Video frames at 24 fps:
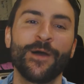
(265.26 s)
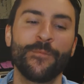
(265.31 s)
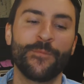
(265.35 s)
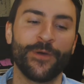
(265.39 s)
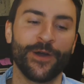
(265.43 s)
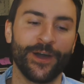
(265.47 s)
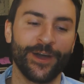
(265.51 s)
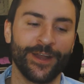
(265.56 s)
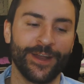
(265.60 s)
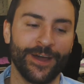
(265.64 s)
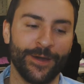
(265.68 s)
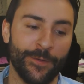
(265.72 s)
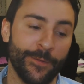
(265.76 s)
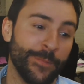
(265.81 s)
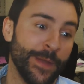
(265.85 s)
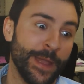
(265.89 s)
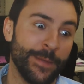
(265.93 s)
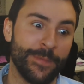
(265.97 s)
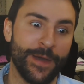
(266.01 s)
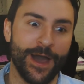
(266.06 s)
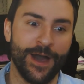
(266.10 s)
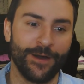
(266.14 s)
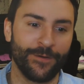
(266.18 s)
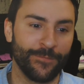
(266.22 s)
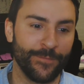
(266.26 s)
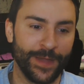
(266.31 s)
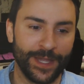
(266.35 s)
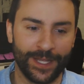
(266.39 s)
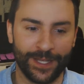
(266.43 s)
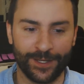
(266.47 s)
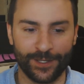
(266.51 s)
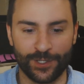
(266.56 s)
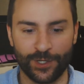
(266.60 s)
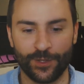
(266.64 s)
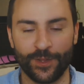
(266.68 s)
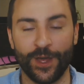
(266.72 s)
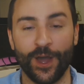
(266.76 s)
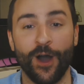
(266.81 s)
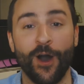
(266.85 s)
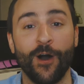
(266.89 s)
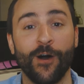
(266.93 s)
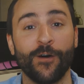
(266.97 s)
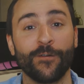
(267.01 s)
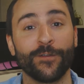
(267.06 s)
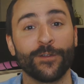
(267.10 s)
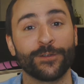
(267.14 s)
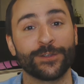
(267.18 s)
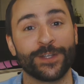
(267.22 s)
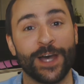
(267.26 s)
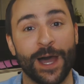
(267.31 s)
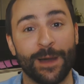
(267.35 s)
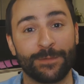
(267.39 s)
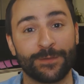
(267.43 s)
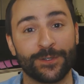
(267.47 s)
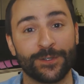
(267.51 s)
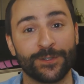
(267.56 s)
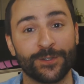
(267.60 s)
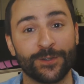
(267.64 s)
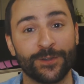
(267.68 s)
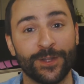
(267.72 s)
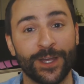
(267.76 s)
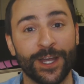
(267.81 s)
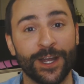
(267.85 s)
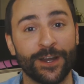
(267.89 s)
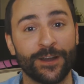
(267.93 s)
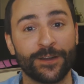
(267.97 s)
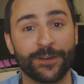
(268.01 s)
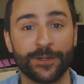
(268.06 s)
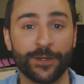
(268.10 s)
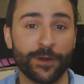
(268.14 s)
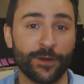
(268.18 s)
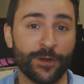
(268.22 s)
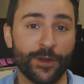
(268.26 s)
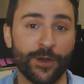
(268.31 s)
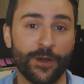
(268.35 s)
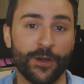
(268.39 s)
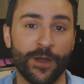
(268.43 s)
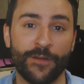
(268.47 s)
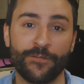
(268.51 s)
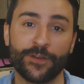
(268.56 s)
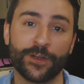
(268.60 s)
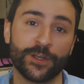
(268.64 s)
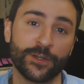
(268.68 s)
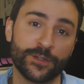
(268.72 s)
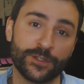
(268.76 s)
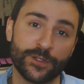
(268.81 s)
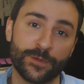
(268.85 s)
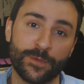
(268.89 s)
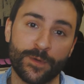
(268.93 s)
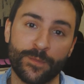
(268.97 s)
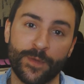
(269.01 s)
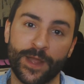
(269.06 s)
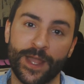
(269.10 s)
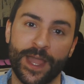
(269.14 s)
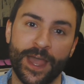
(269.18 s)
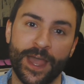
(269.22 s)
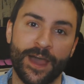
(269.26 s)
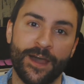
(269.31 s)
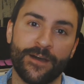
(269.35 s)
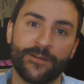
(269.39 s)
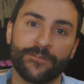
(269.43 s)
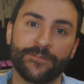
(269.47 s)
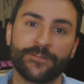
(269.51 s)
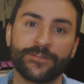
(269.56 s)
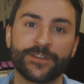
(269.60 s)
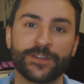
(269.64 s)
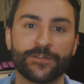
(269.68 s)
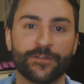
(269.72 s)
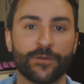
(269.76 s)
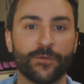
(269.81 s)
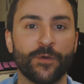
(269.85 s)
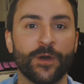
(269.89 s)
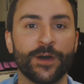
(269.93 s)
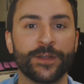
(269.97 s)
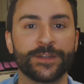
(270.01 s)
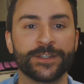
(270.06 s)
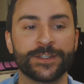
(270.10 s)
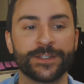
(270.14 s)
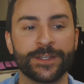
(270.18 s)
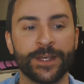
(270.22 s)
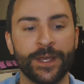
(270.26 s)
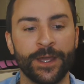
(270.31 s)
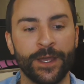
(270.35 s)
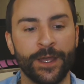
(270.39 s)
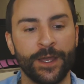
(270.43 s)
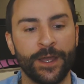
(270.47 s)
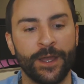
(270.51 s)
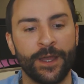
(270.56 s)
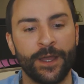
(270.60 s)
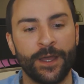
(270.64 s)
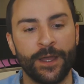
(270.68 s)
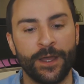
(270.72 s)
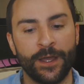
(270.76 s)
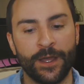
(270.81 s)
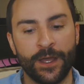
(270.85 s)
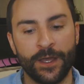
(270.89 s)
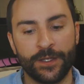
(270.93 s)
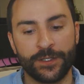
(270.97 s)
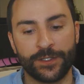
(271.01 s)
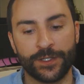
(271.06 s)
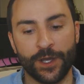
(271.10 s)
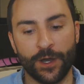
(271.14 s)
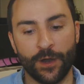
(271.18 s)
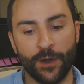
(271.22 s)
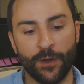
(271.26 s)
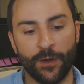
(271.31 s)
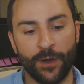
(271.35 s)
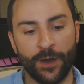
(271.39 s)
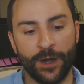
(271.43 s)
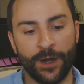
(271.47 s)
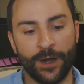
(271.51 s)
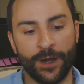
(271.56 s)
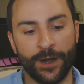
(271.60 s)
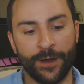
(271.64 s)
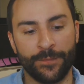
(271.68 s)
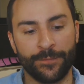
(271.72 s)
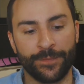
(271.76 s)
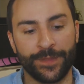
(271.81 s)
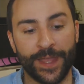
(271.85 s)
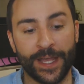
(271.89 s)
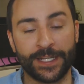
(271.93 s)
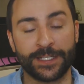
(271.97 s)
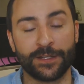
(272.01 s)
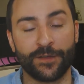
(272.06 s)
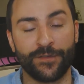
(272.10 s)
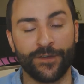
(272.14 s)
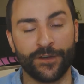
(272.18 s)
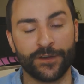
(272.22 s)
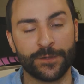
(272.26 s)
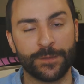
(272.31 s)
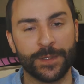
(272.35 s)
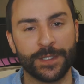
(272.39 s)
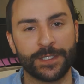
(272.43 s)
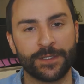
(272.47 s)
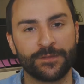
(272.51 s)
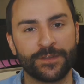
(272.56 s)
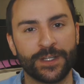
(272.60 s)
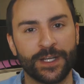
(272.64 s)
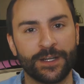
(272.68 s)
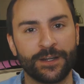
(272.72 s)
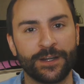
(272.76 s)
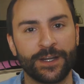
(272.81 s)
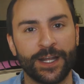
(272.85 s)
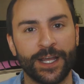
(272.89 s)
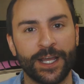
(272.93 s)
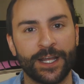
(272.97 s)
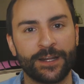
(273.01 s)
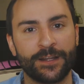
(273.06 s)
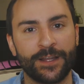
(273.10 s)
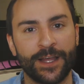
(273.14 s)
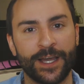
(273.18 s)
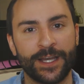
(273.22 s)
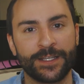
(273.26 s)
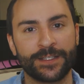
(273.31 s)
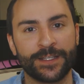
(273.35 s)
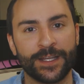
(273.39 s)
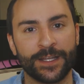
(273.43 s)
But PayPal, making sure that all those options are there. You don't know. Every consumer might have different ones. So that's the first piece of data to analyze.